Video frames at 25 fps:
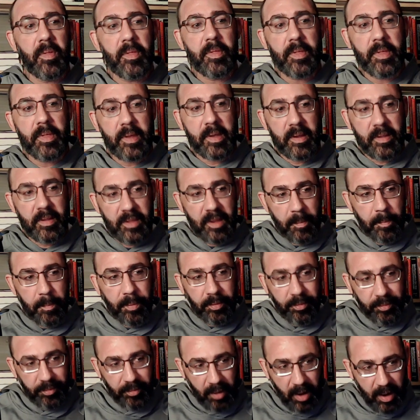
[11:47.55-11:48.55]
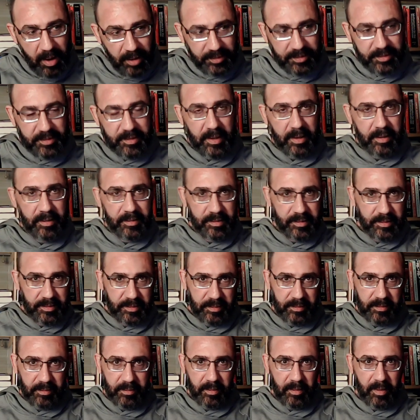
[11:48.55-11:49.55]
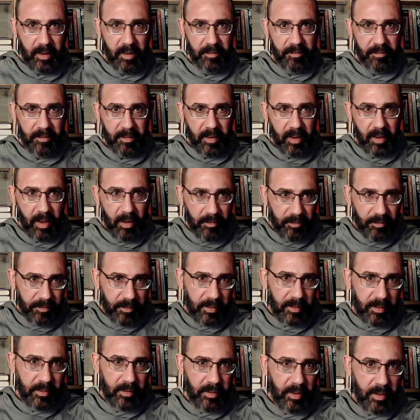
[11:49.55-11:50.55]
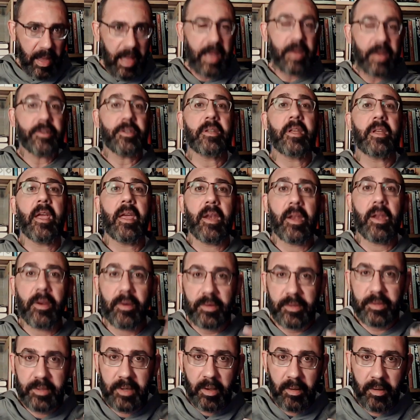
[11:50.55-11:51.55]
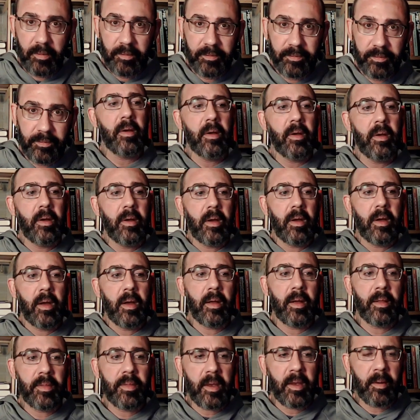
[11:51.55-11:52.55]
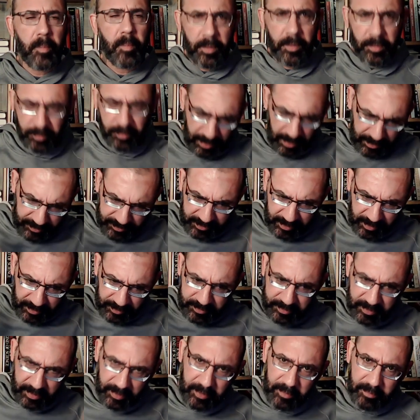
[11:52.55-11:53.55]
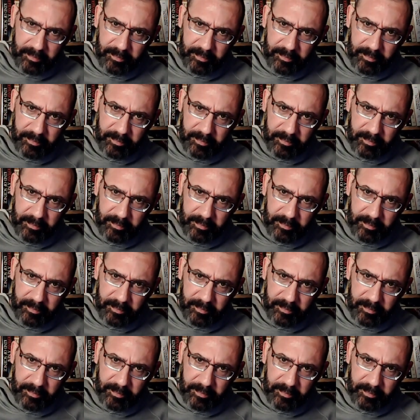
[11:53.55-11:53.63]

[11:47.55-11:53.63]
The process of educating yourself and then processing